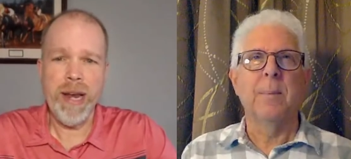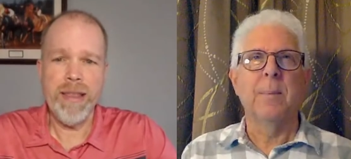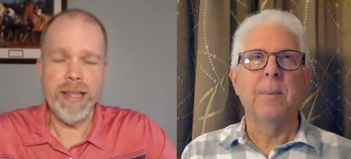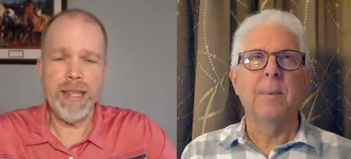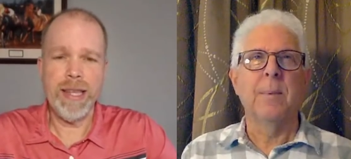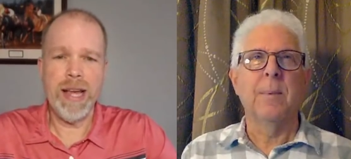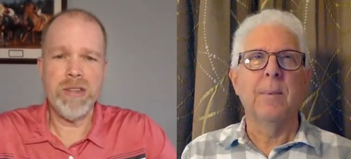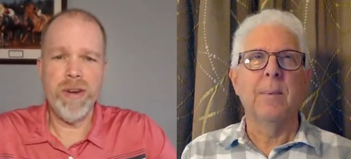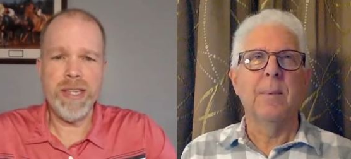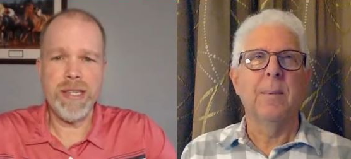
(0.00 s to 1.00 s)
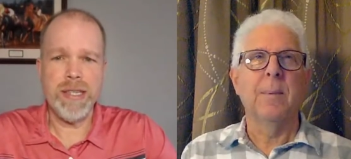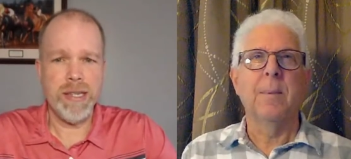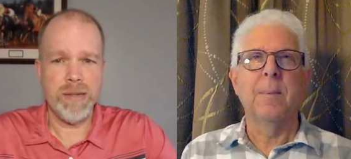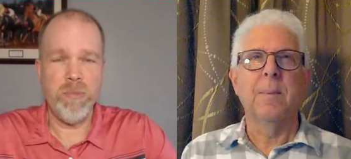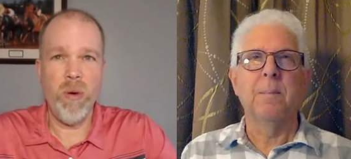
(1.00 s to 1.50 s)
Speaker 1: But I think the last race is
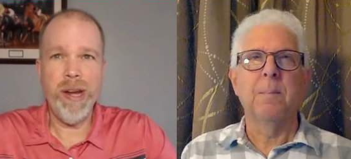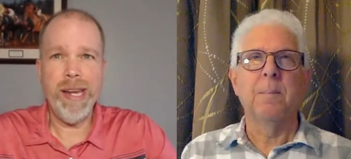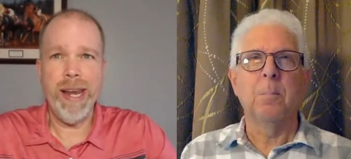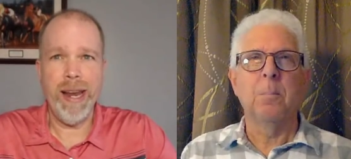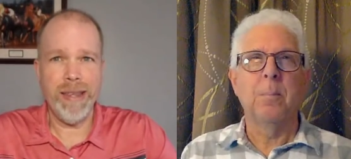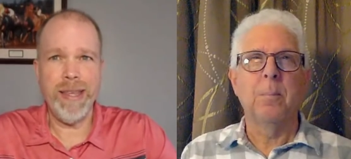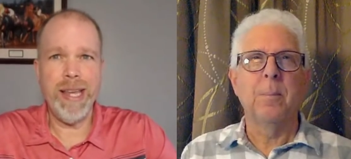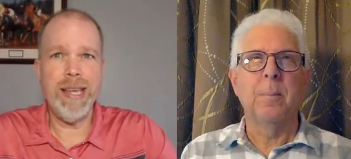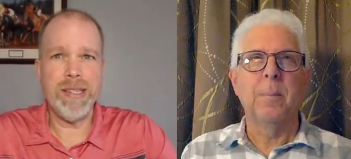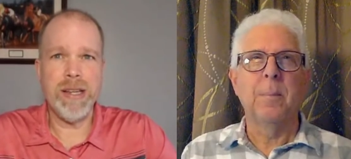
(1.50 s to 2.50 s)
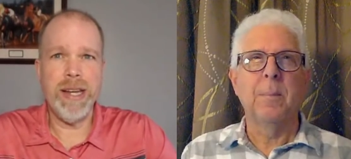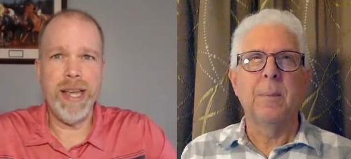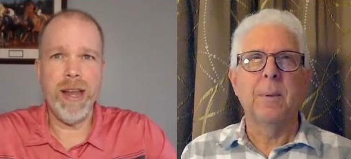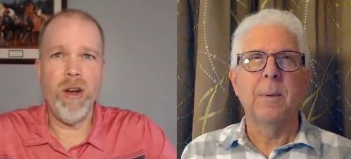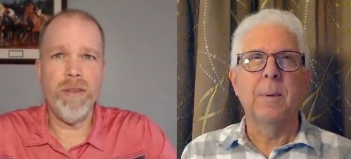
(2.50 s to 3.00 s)
disappointing, and I think he's going to
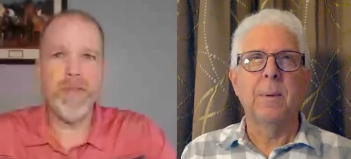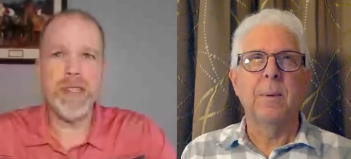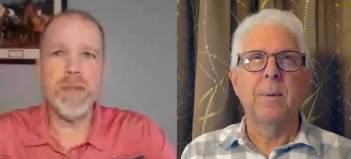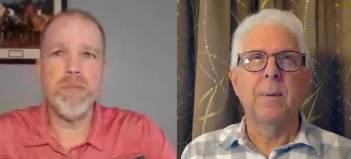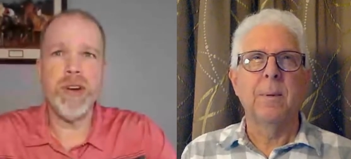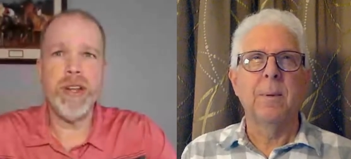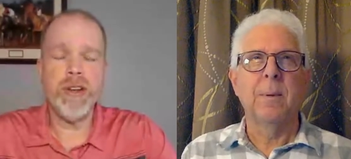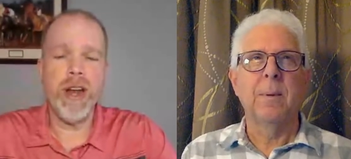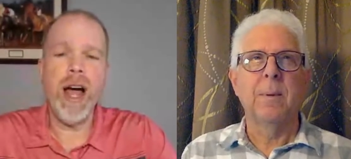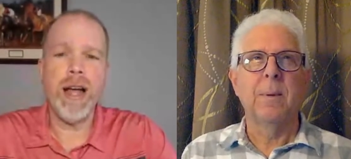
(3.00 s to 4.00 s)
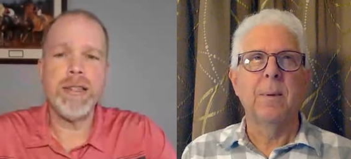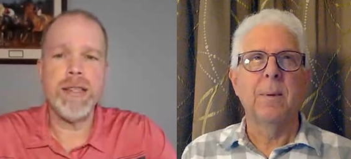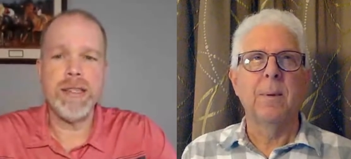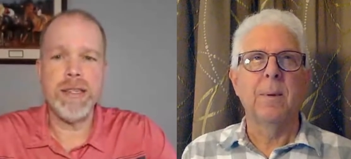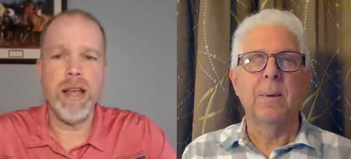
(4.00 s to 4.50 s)
get off at some pretty good odds,
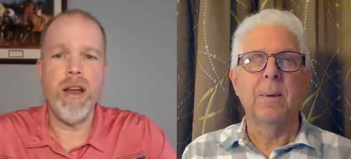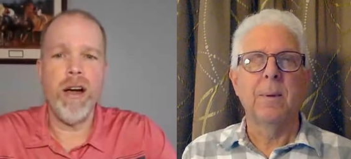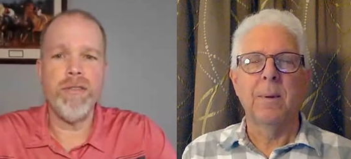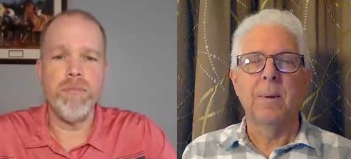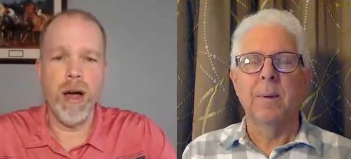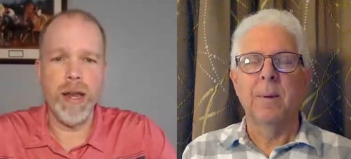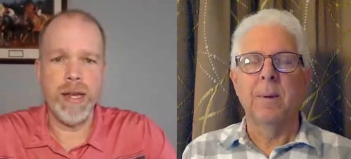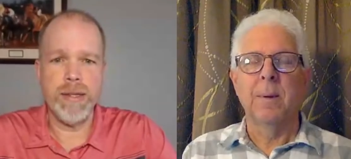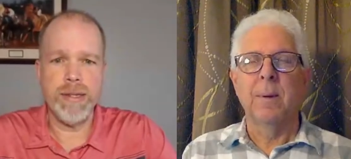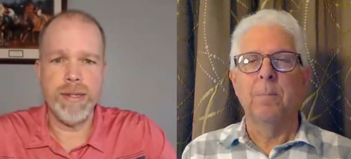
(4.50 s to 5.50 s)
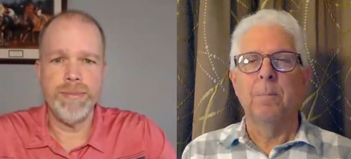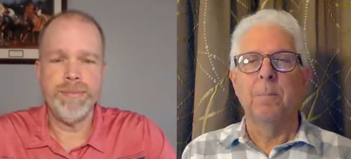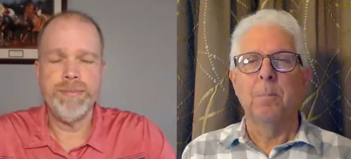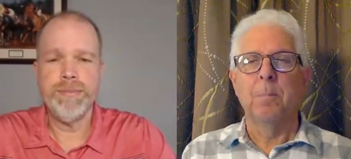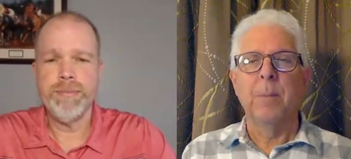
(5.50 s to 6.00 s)
the son of Munnings.
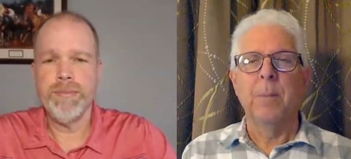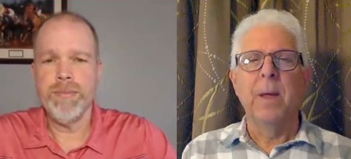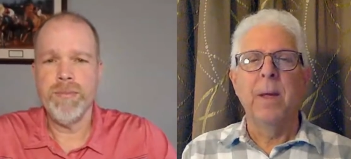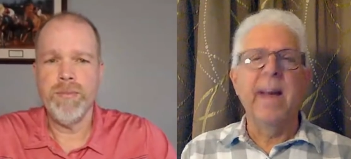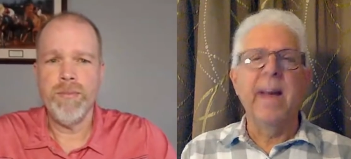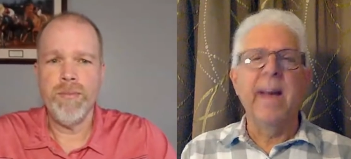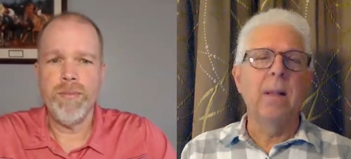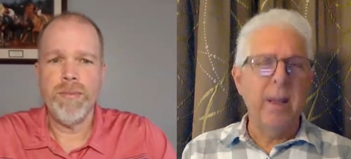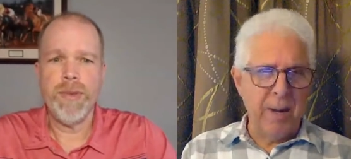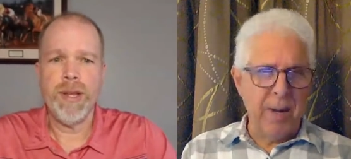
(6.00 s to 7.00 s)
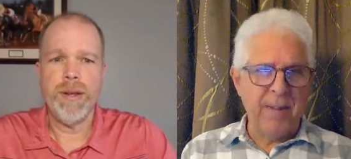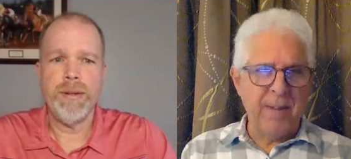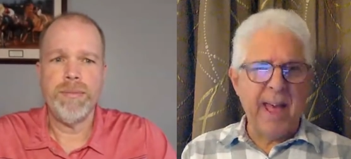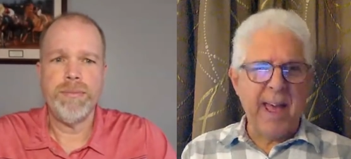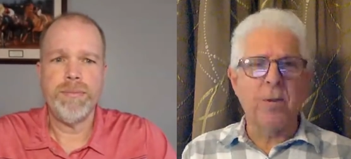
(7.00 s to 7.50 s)
Speaker 2: Yeah, a little bit of a head
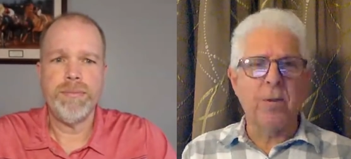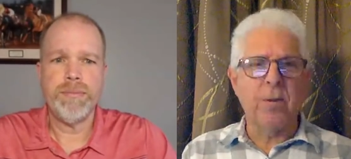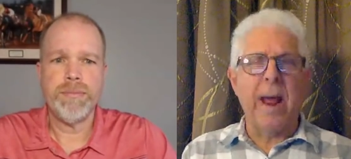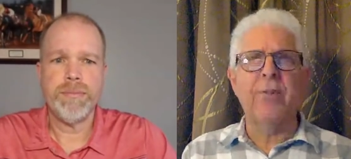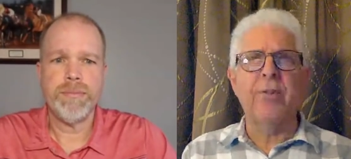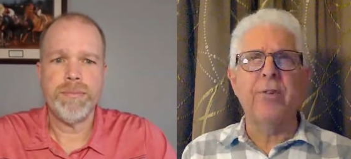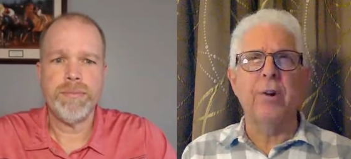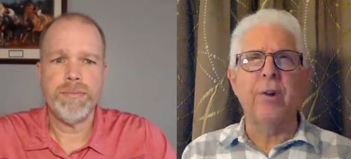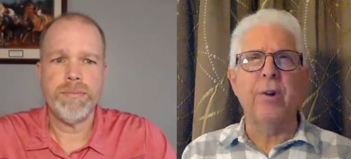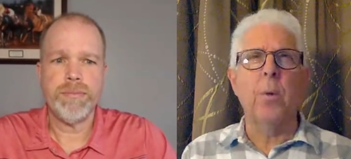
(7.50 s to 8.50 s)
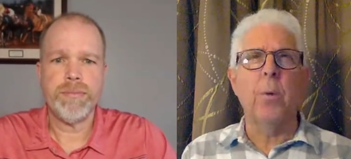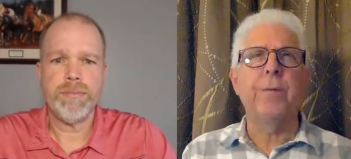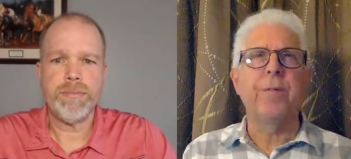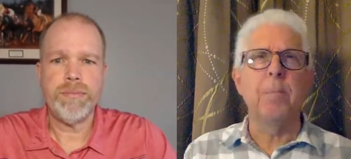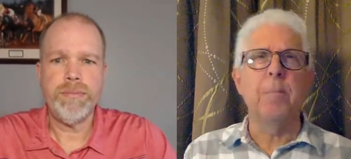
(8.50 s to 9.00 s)
scratcher horse for
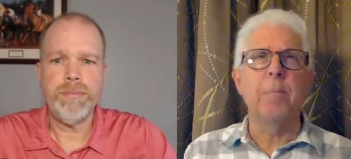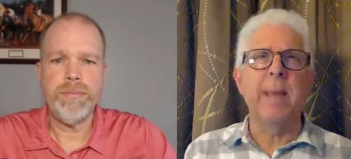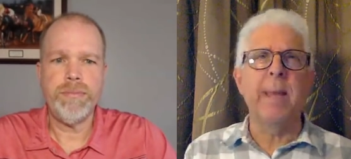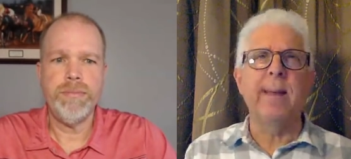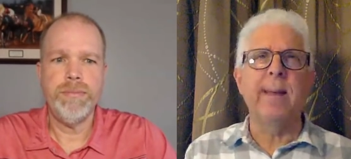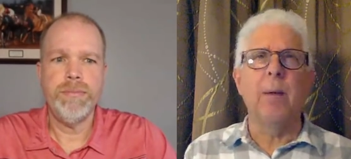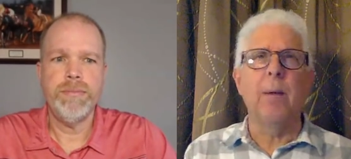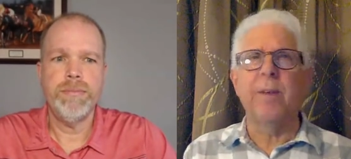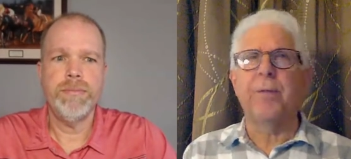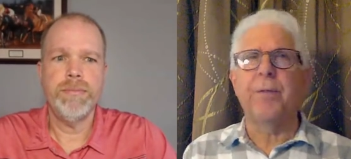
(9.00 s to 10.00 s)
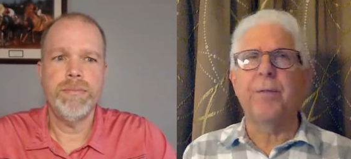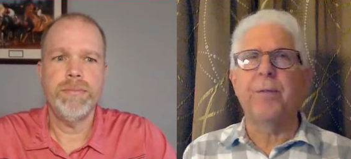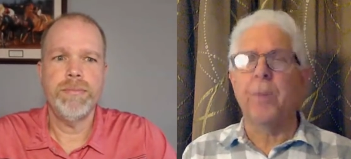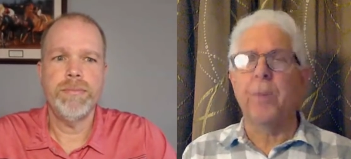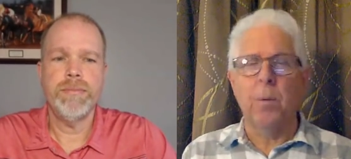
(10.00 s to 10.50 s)
me. Uh, won his first two
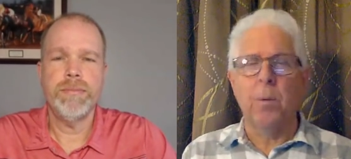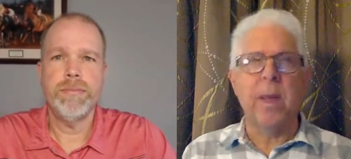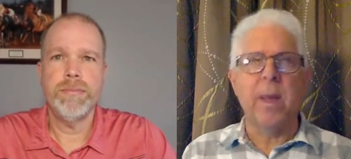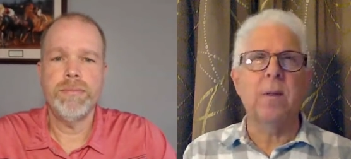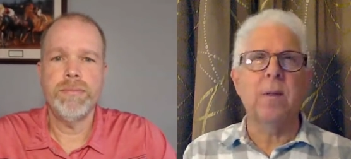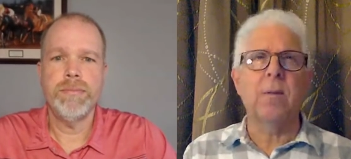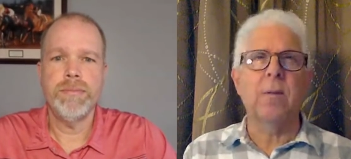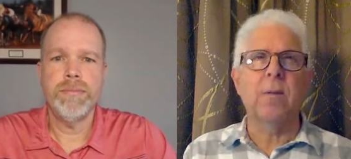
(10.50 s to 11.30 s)
races, maiden